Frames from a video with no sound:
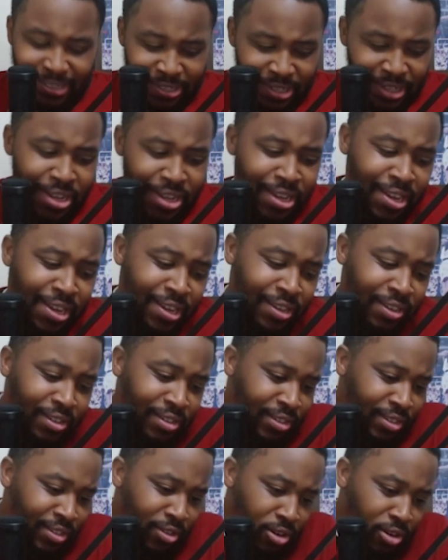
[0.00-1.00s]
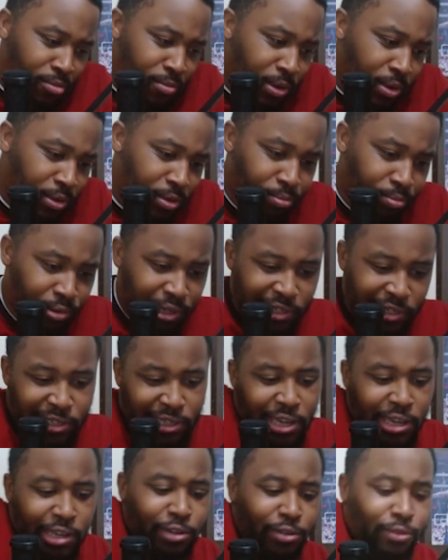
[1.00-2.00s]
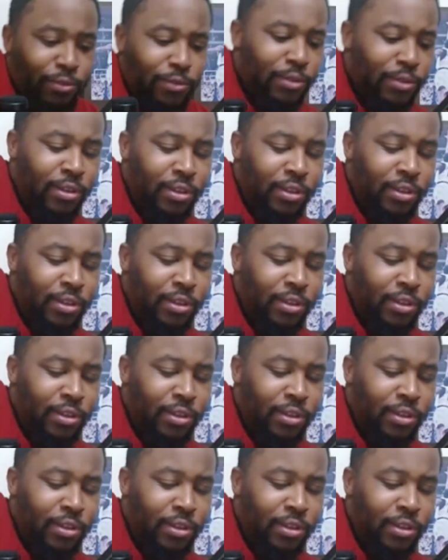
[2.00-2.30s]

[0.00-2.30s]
Yeah, let's talk about the brick scandal.